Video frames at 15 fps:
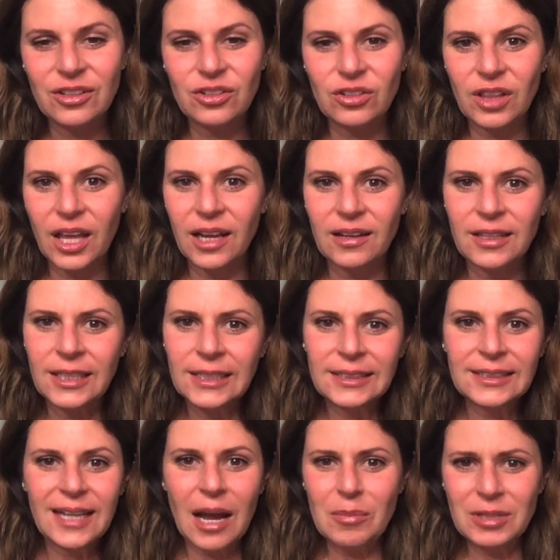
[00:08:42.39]
And you're like,
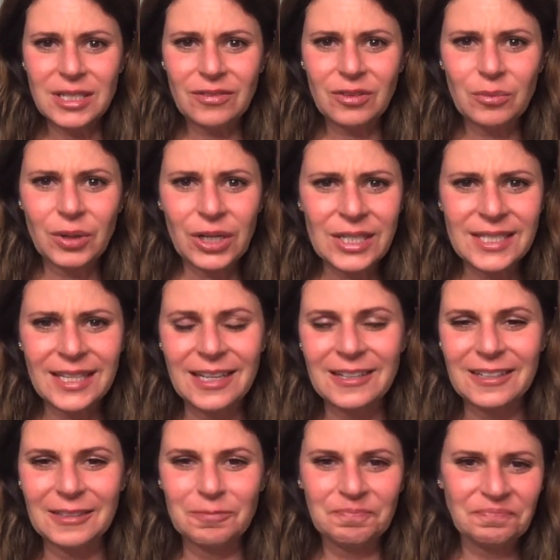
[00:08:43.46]
I'm a different
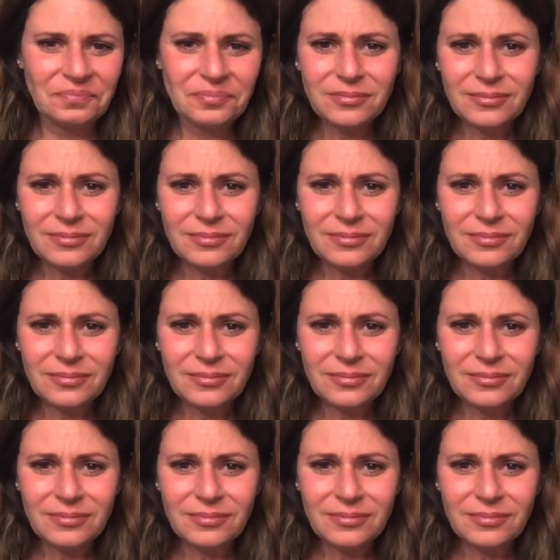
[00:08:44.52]
person, and